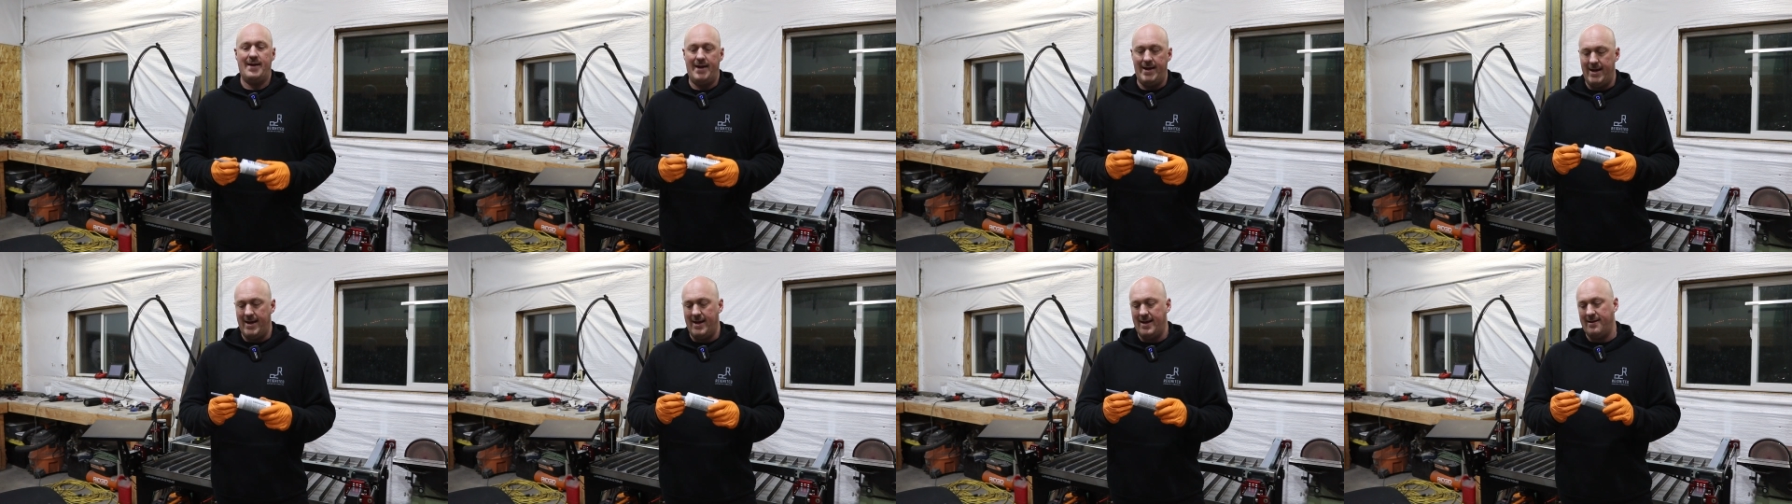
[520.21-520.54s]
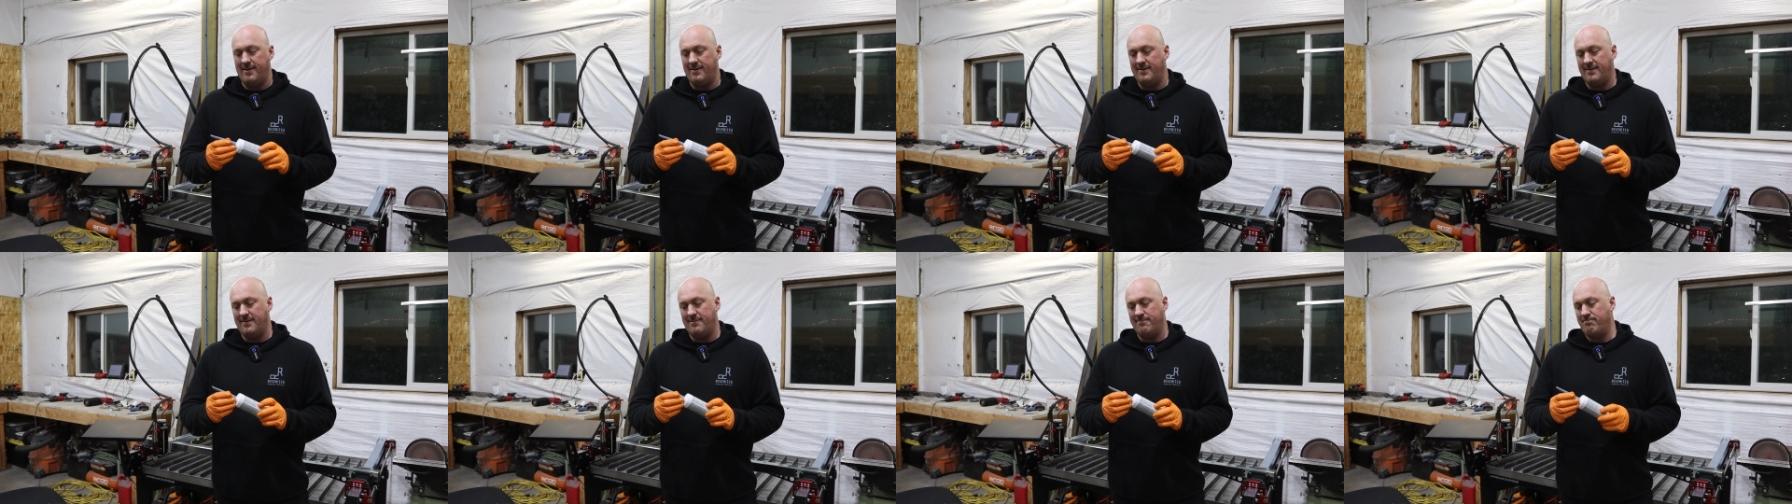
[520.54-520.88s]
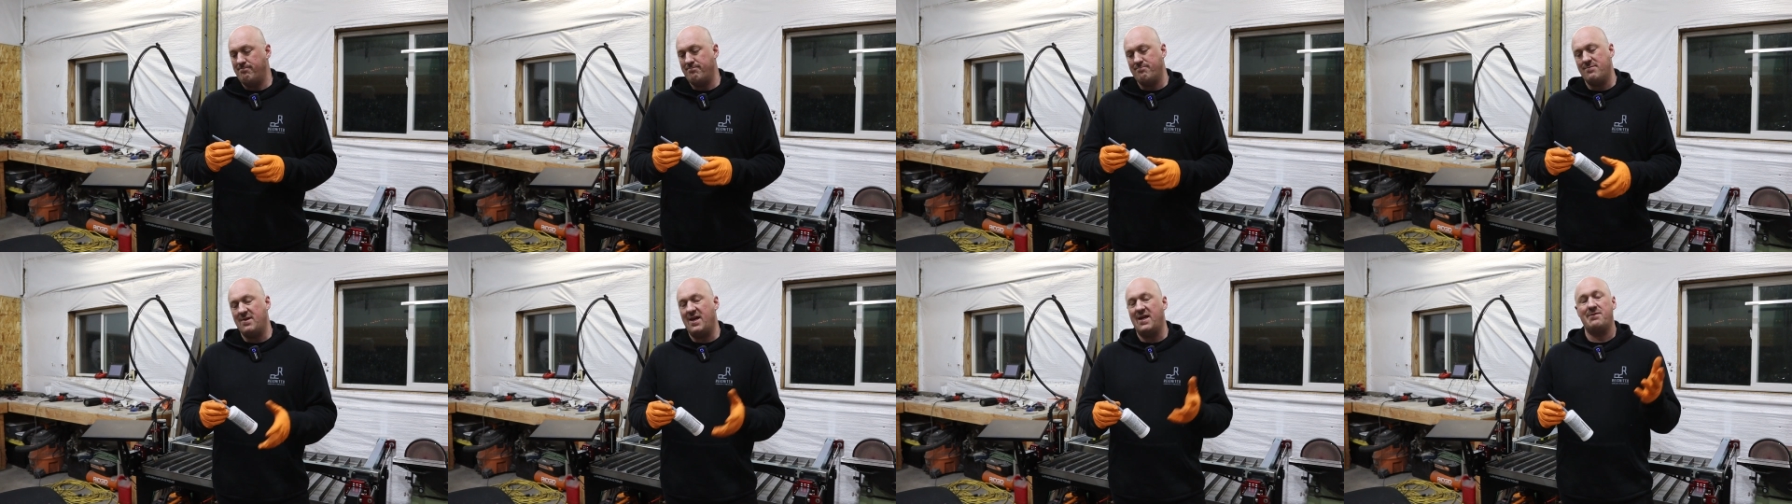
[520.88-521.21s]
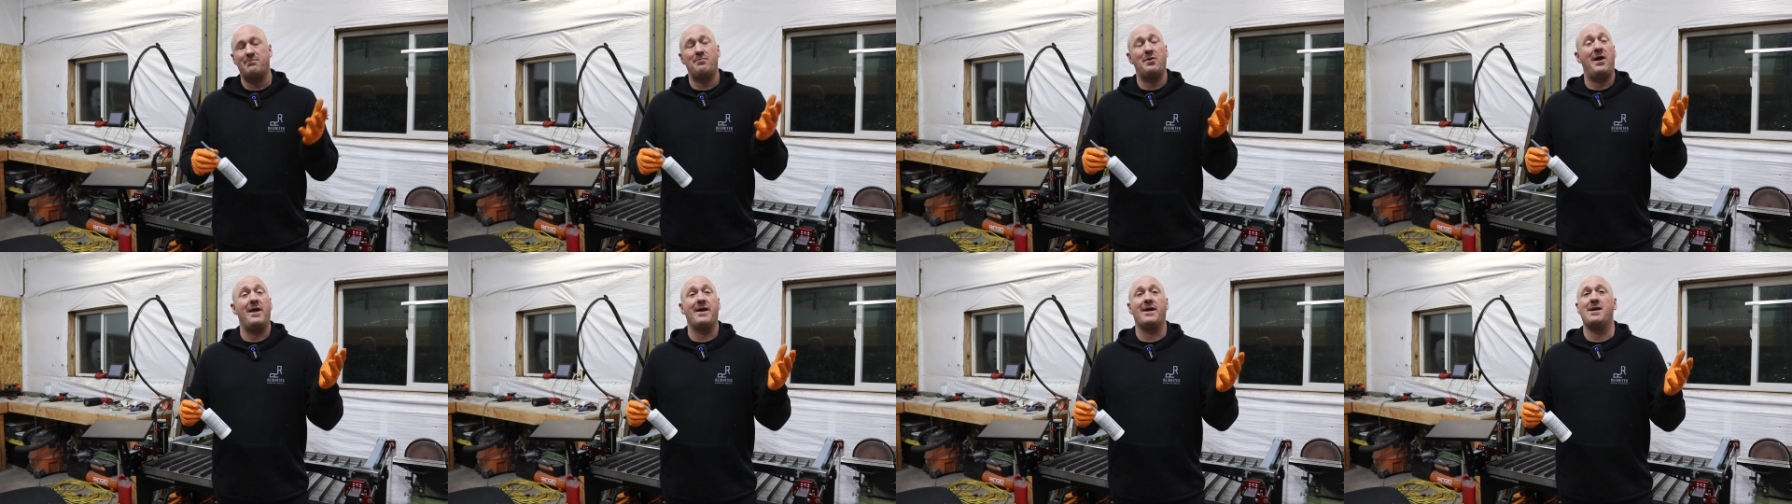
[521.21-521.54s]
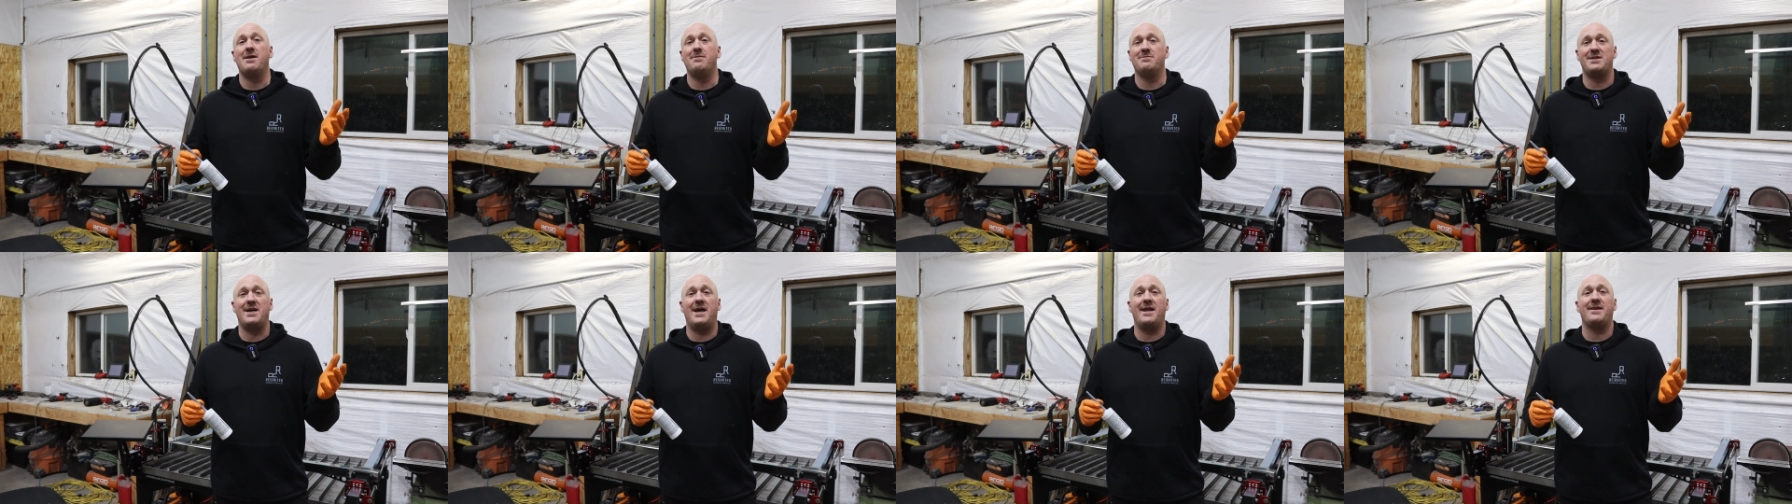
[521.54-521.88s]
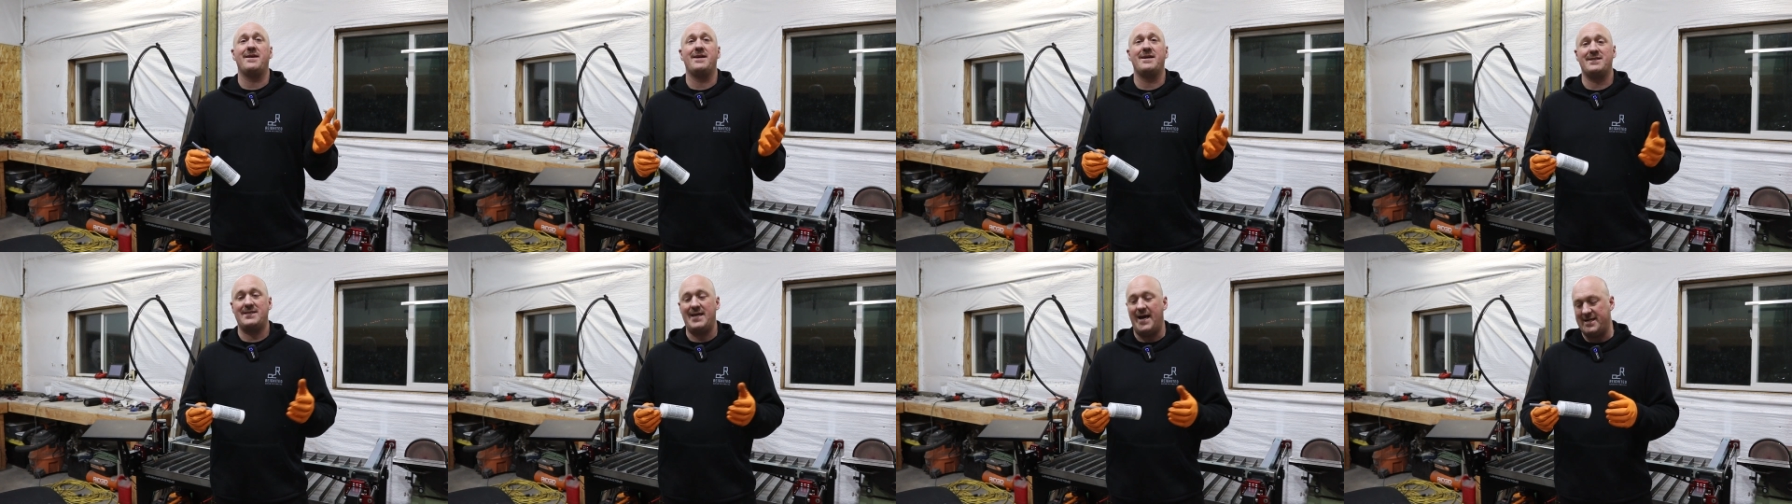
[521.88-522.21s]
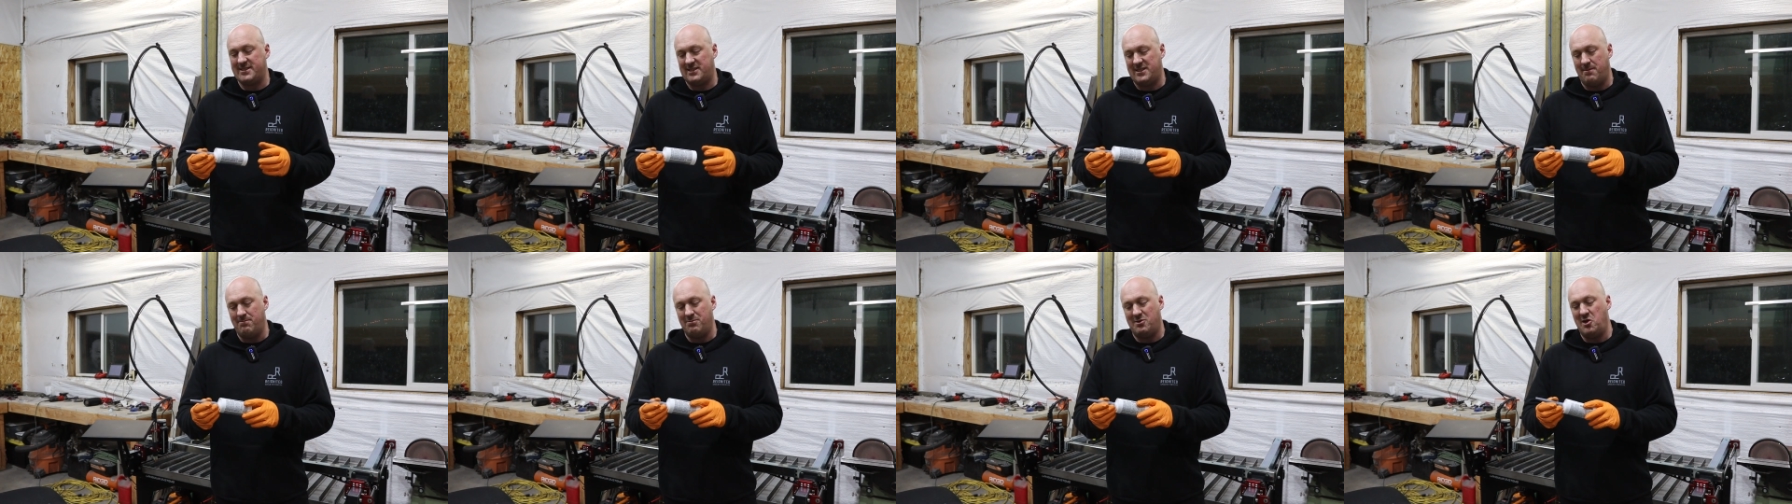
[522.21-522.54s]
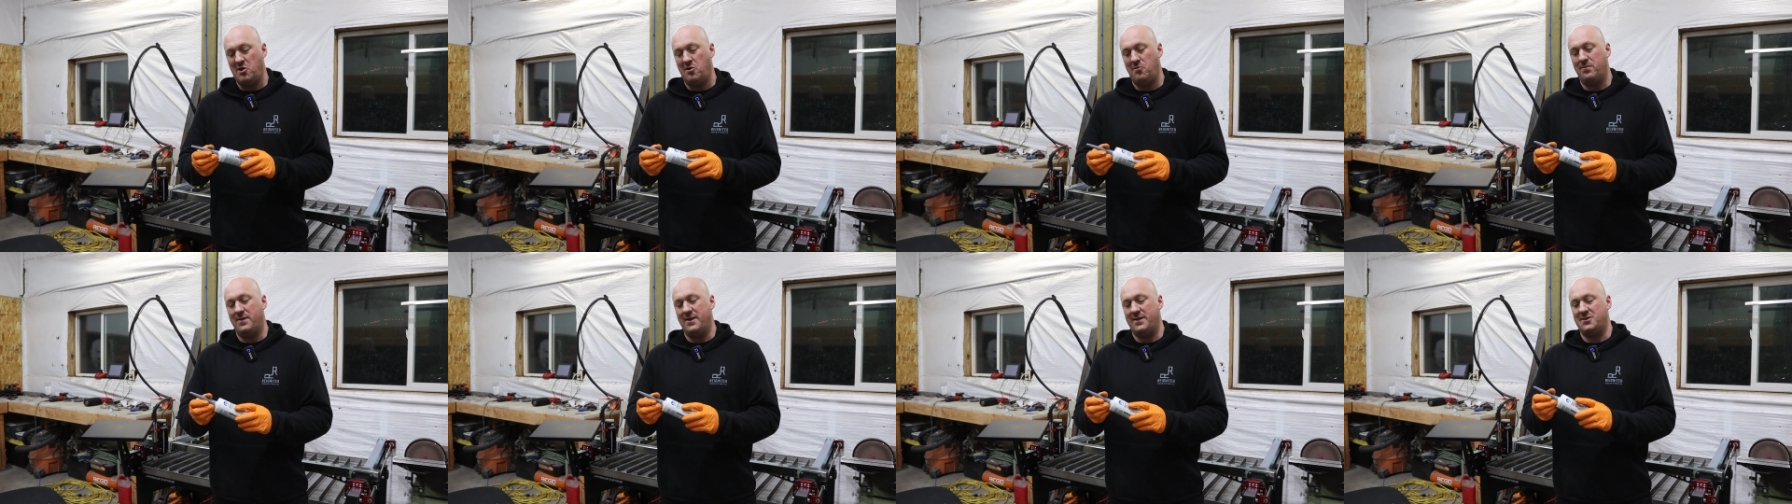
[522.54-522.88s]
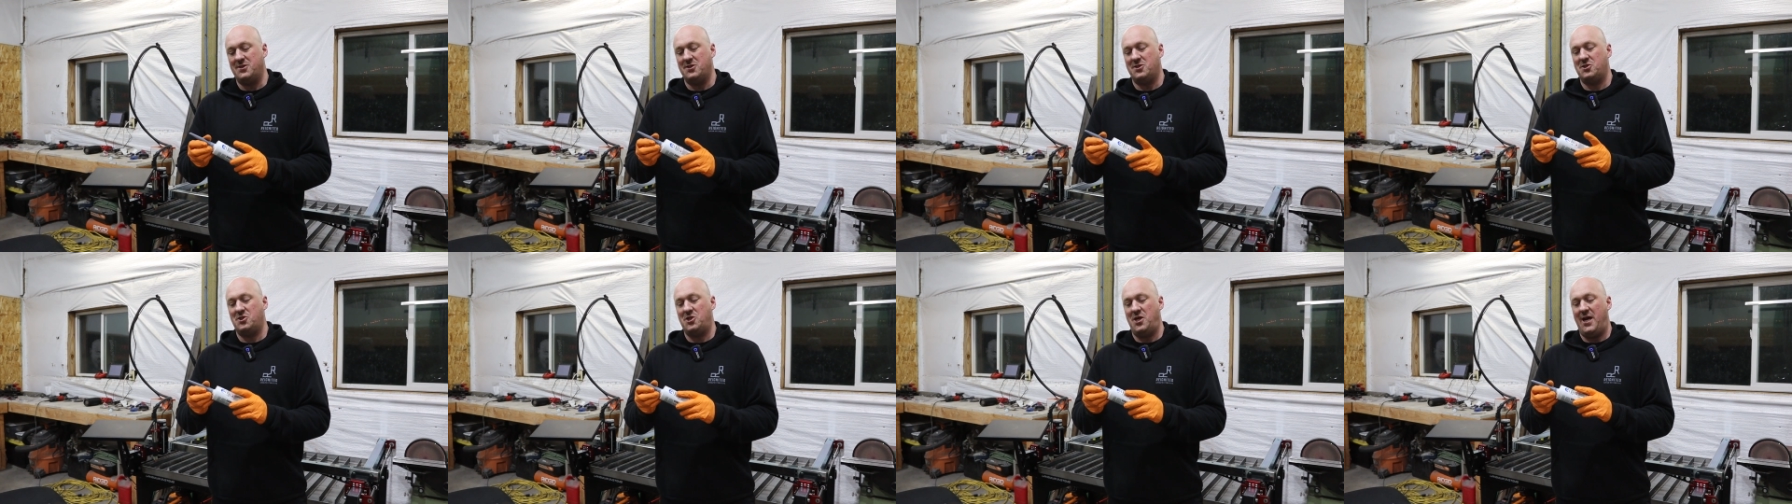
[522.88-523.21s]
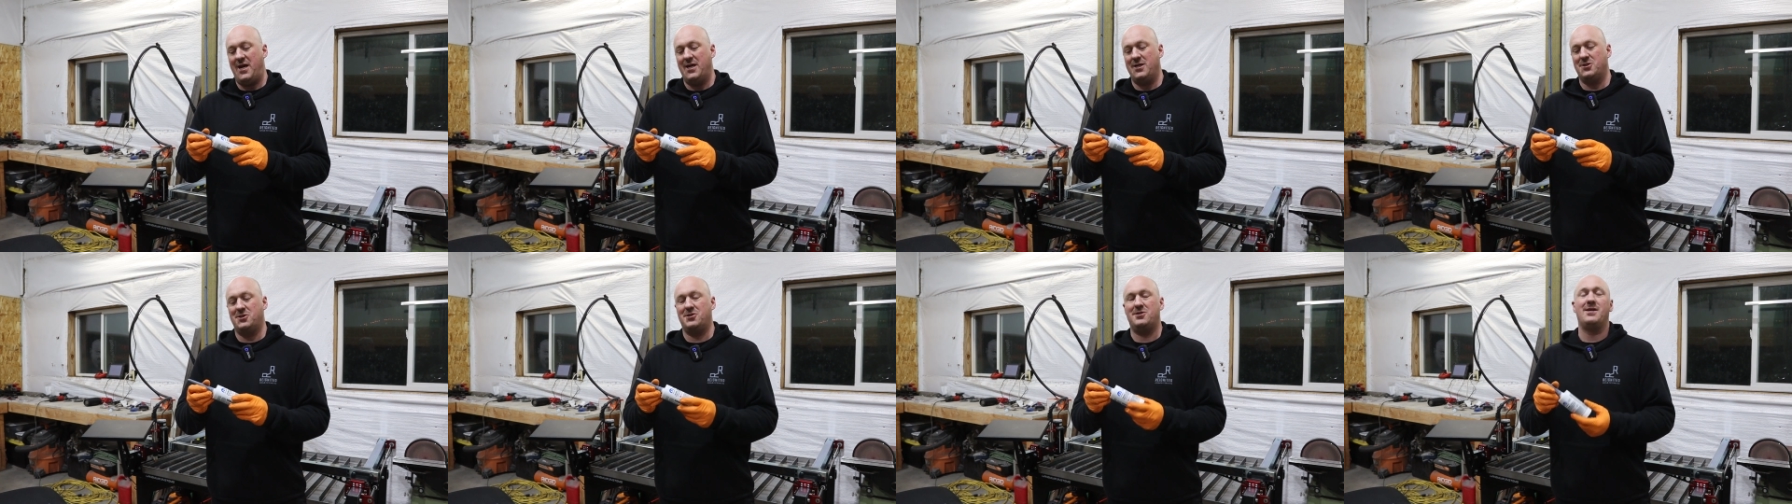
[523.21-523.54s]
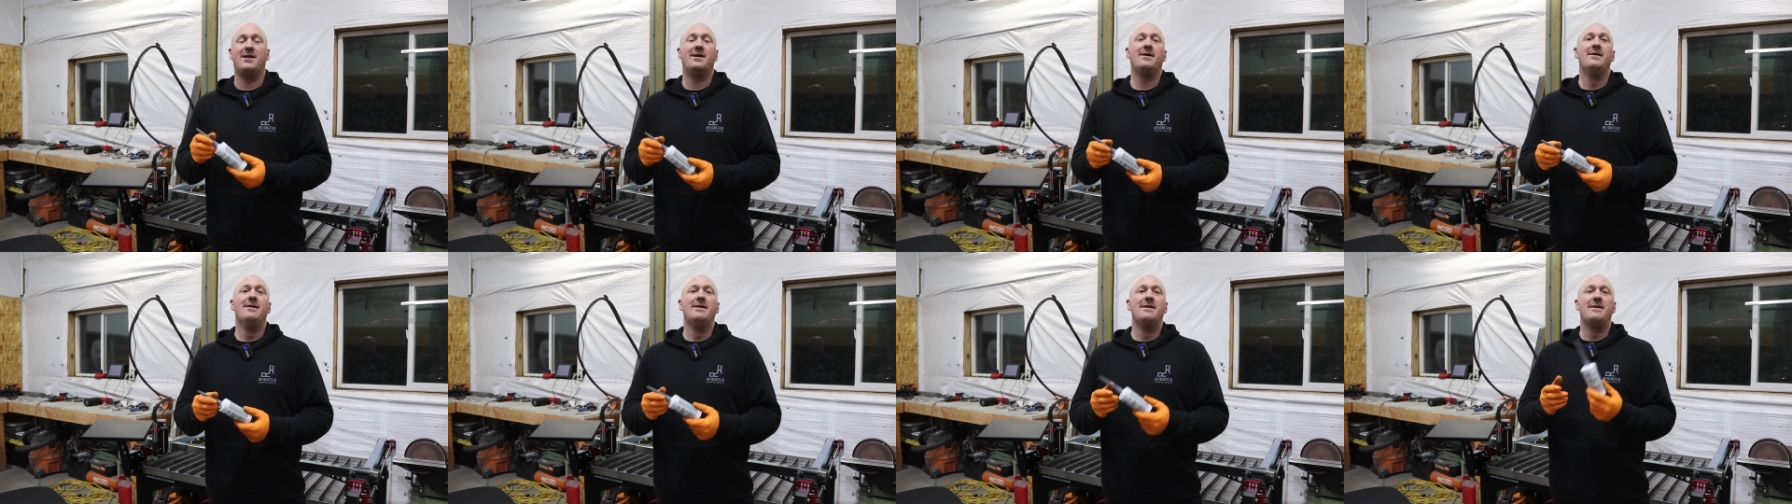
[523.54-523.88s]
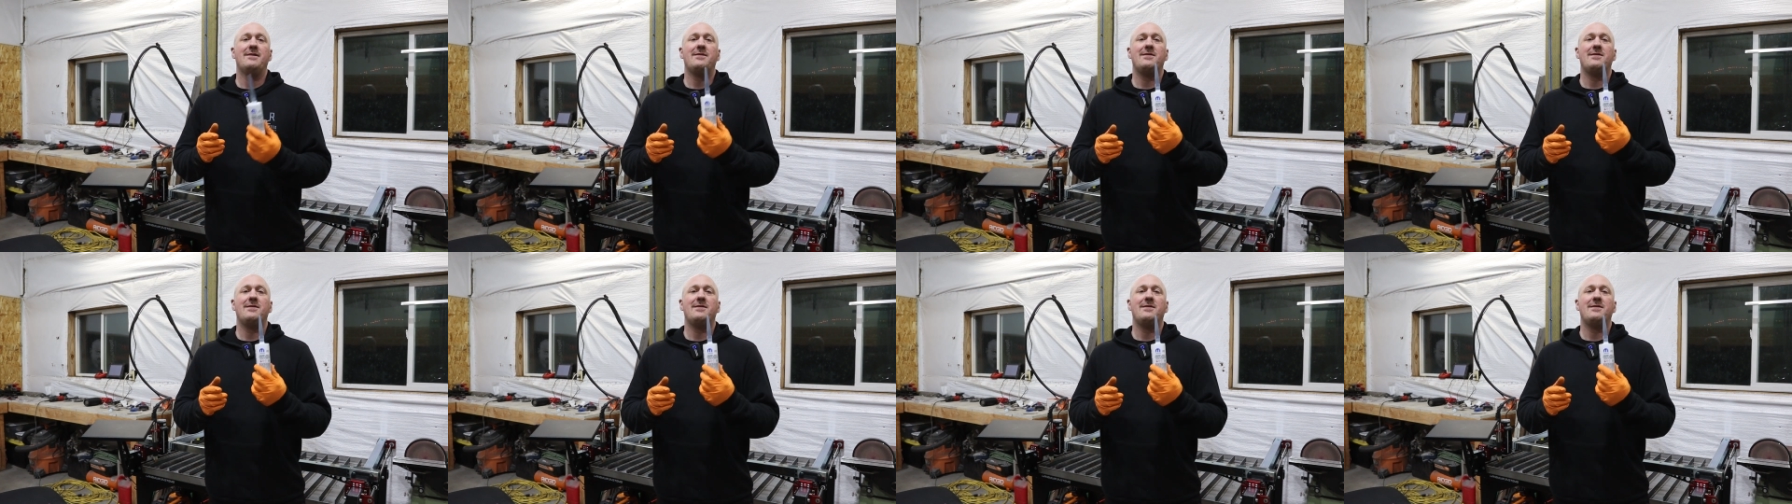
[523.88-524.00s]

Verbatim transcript: and it probably comes out of the exact same tube. They just changed the